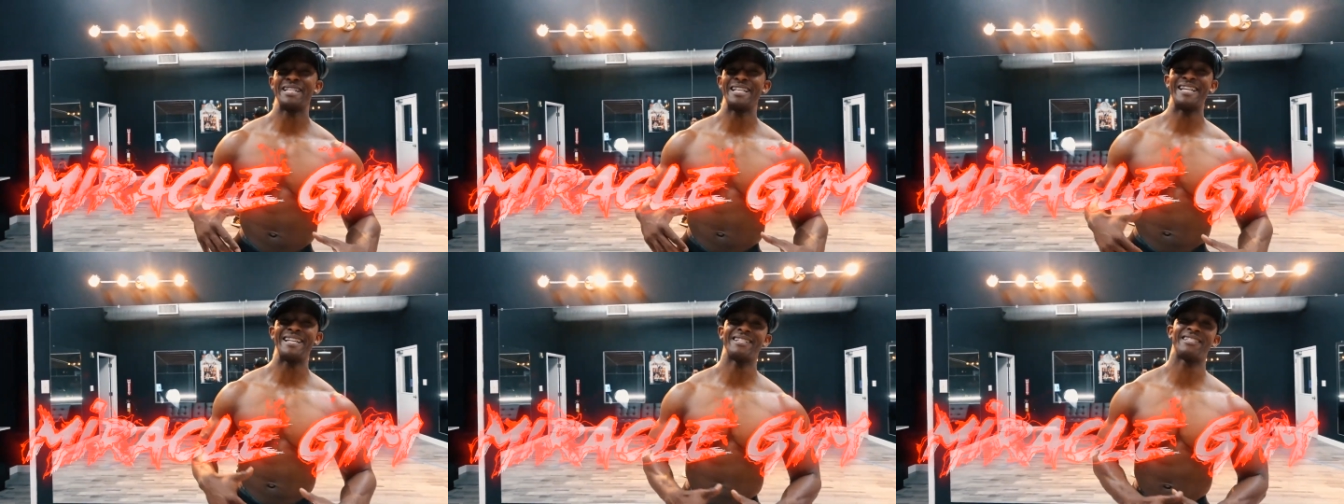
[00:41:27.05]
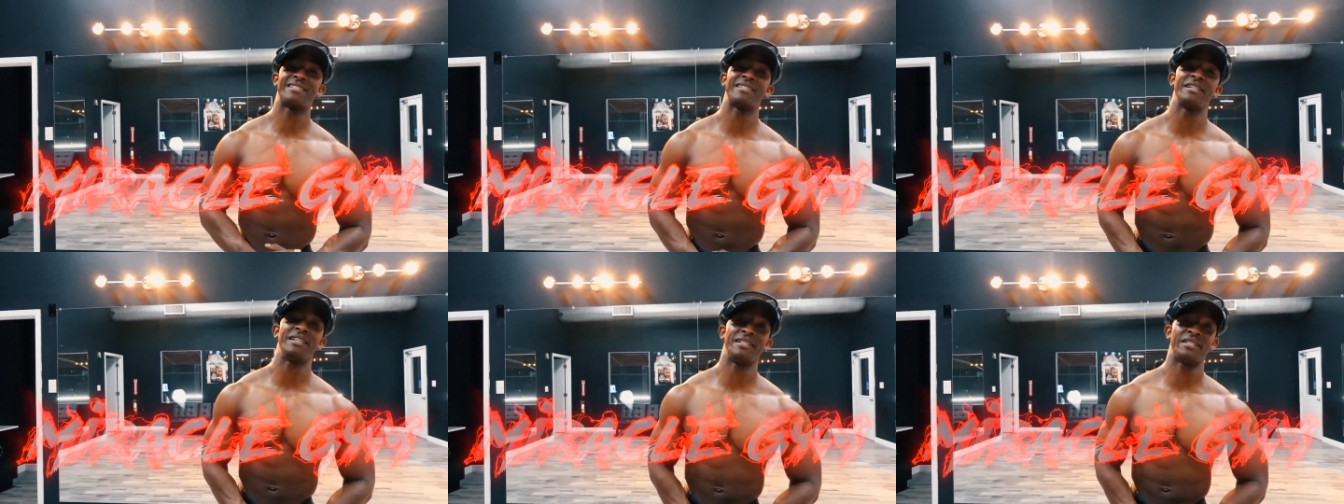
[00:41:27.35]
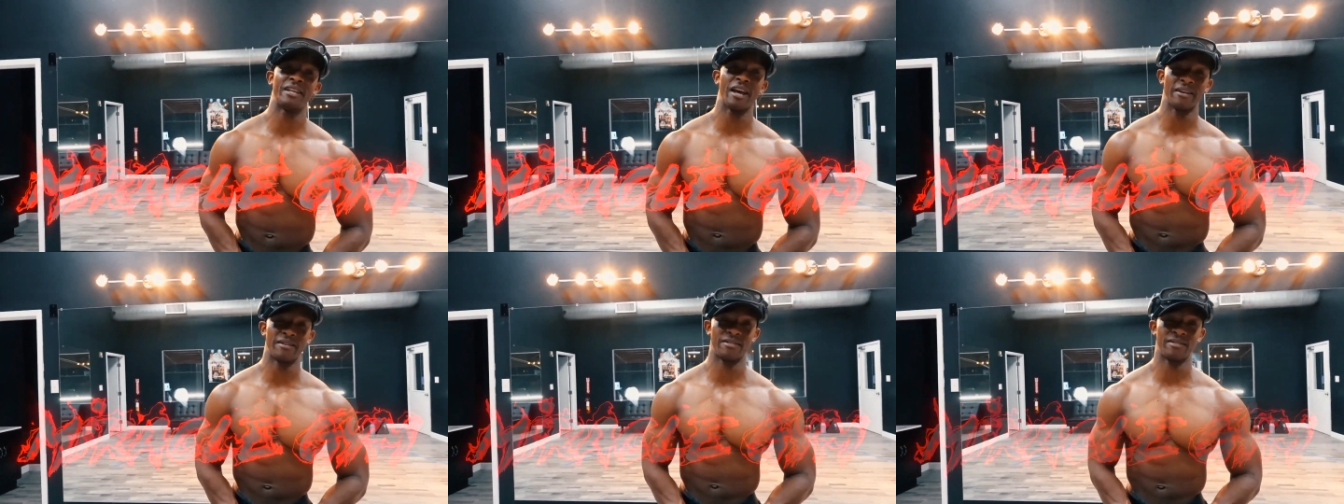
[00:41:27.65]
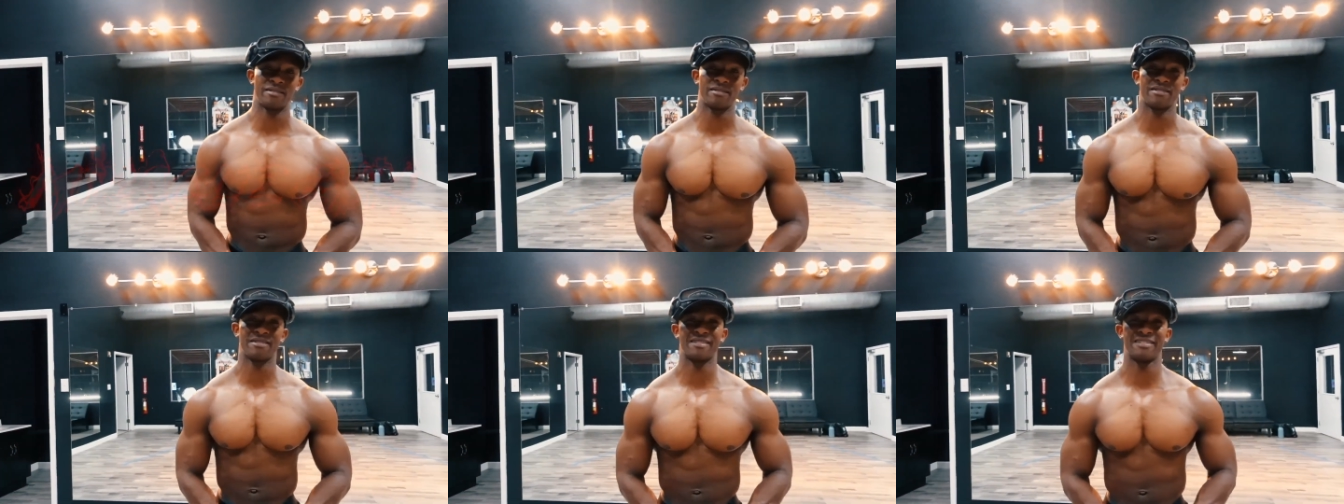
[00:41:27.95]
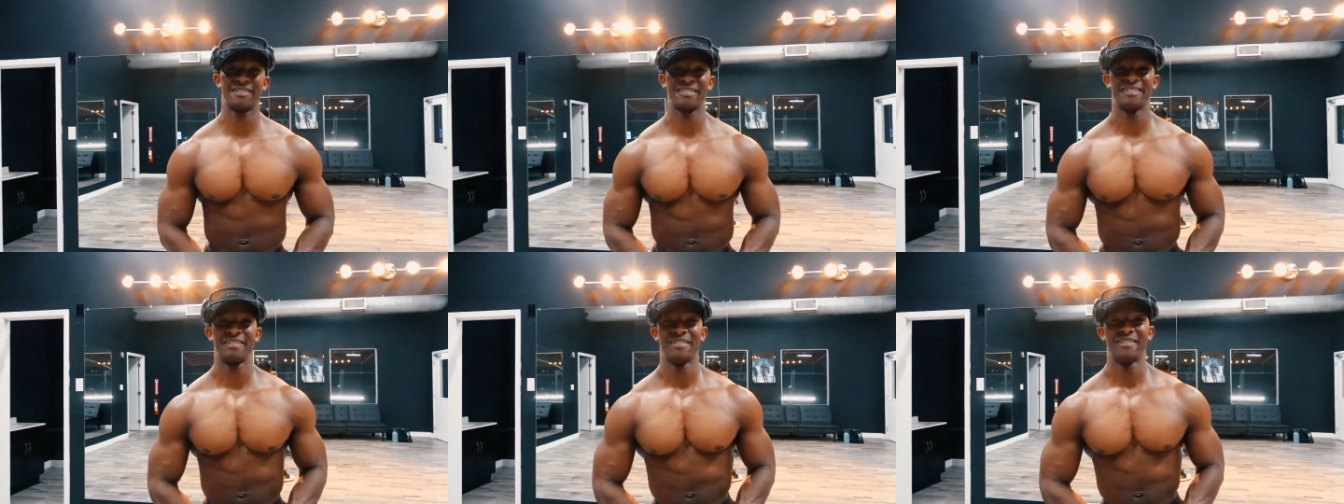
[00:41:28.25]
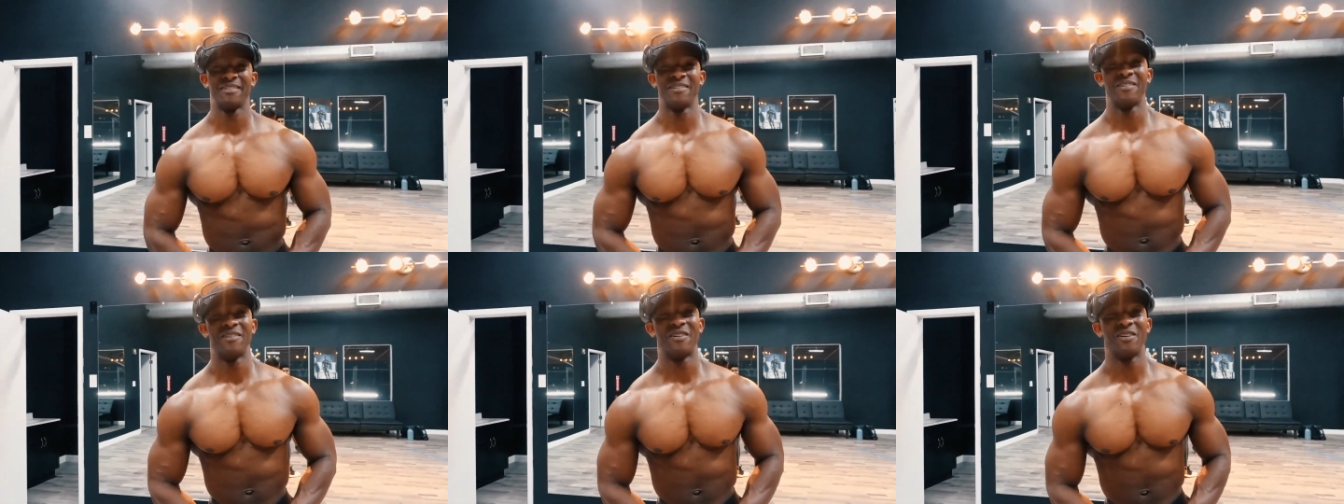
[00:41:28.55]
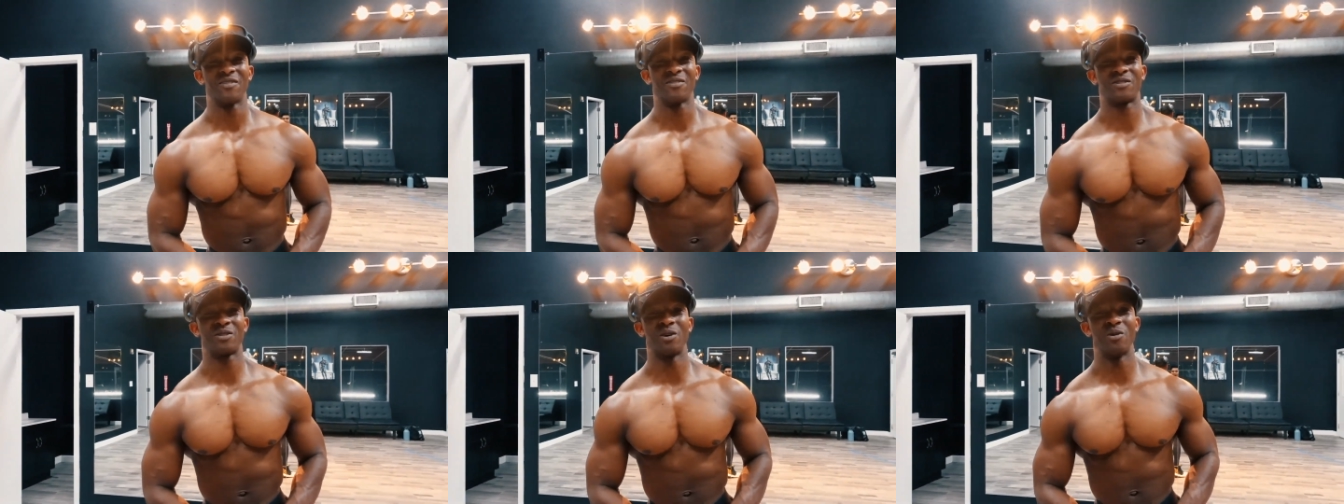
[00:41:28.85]
League City, Texas.
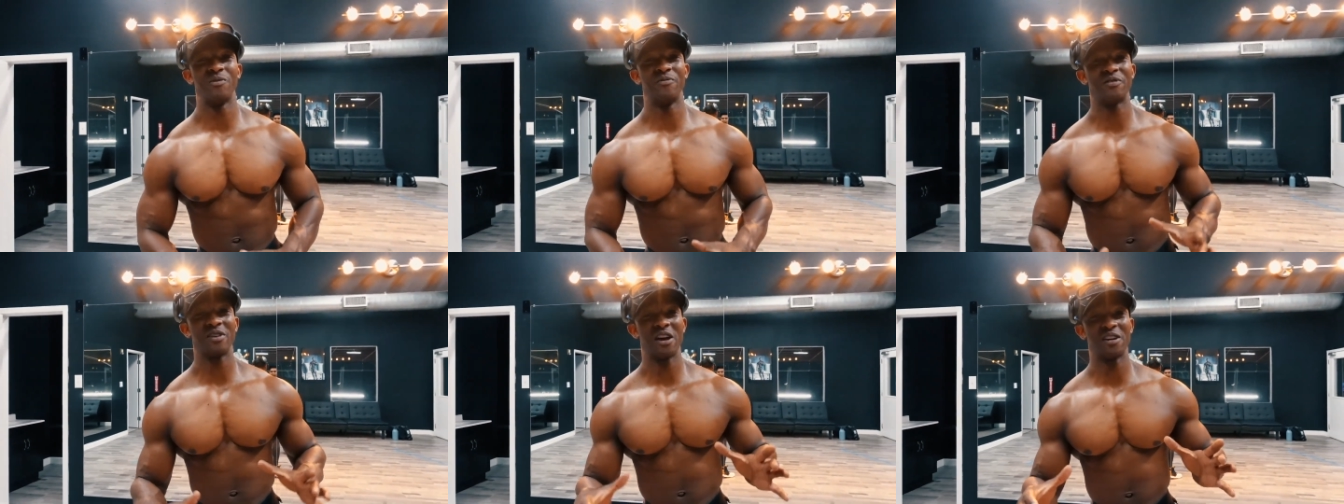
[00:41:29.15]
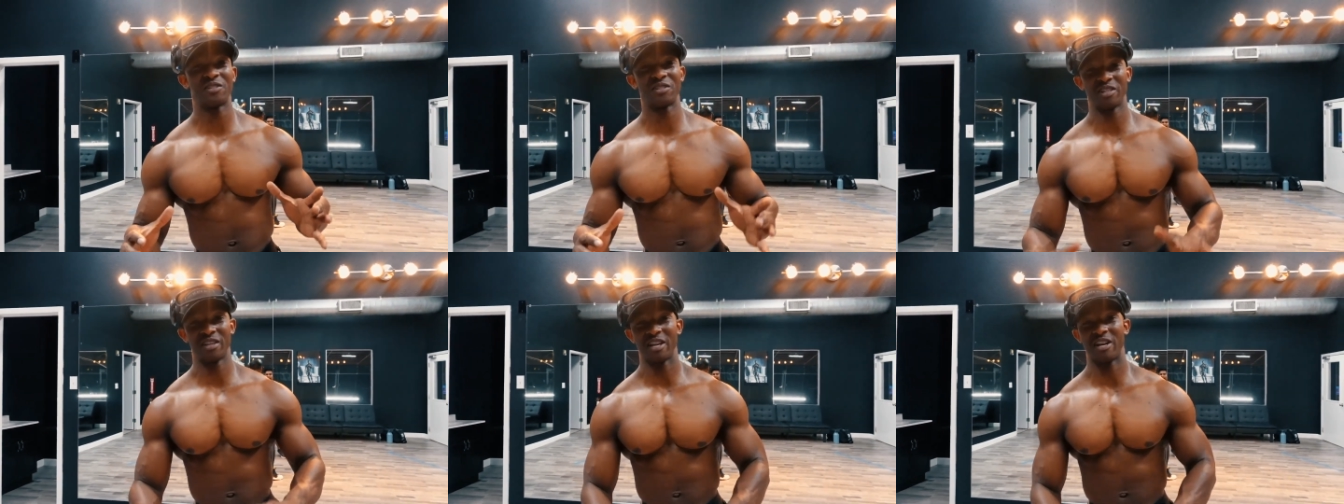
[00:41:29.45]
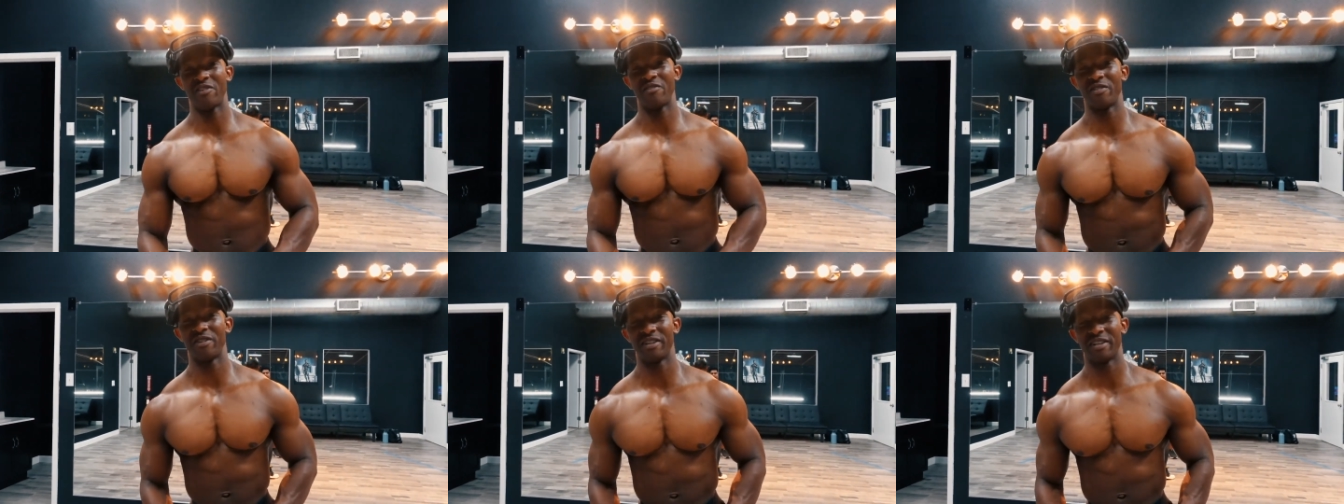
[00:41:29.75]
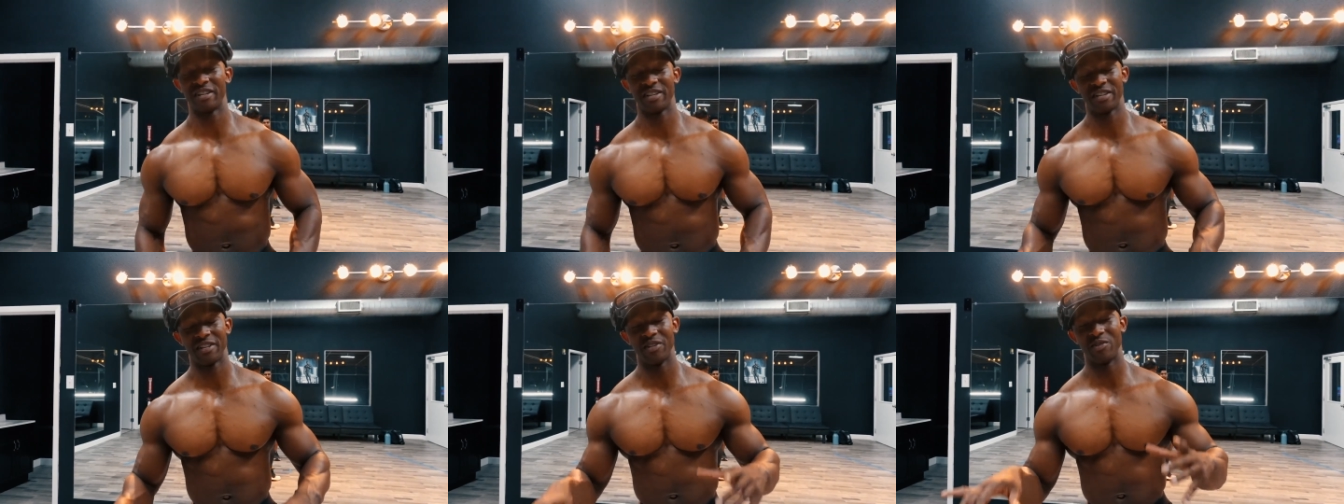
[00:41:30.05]
So if you guys in the area,